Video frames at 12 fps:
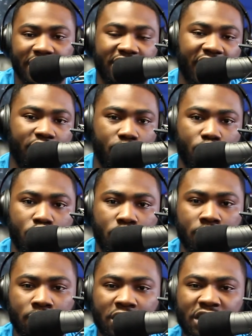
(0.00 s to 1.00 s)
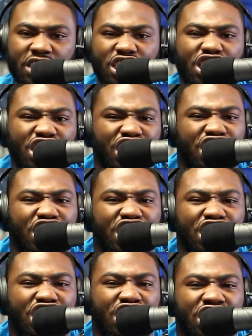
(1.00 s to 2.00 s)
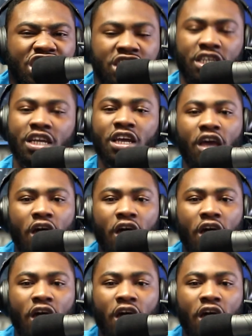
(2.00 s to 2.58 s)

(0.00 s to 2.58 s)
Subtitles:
Let's shake the room. I'm